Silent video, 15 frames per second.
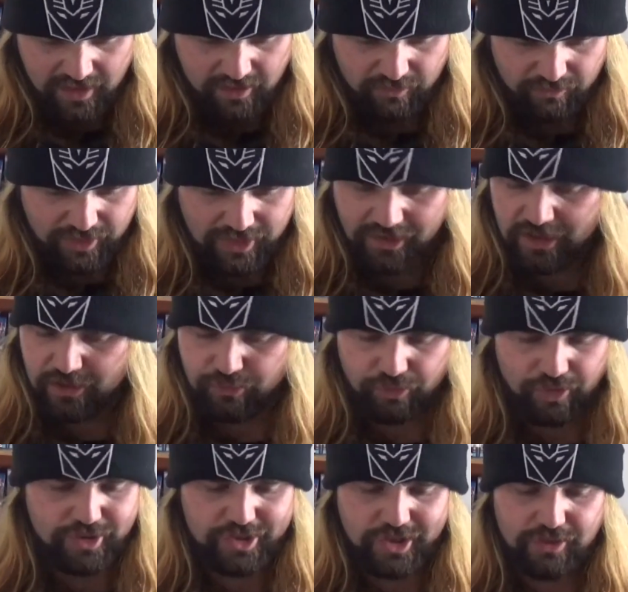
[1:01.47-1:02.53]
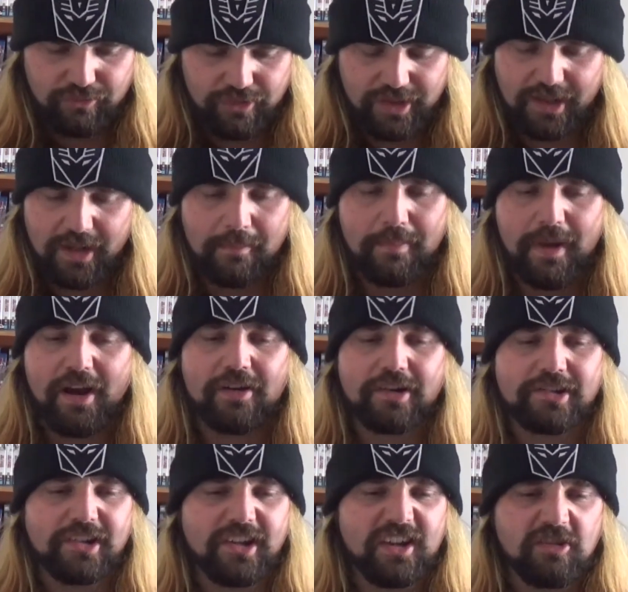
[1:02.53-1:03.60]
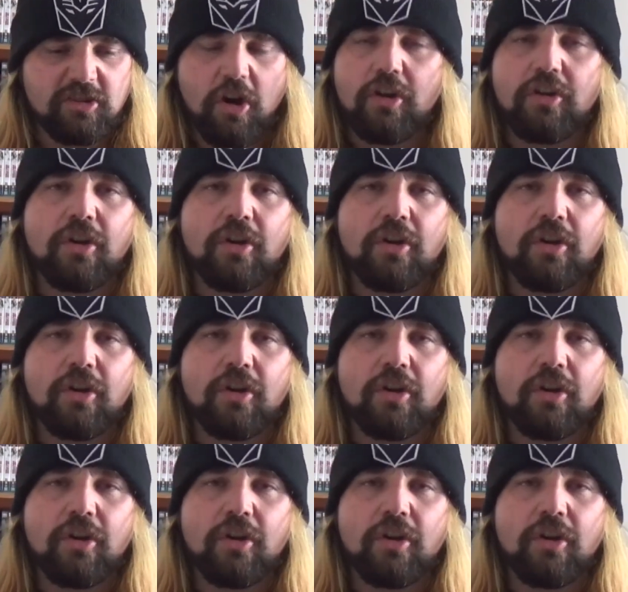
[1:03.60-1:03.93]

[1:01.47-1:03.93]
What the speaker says: Really cringy, really embarrassing, got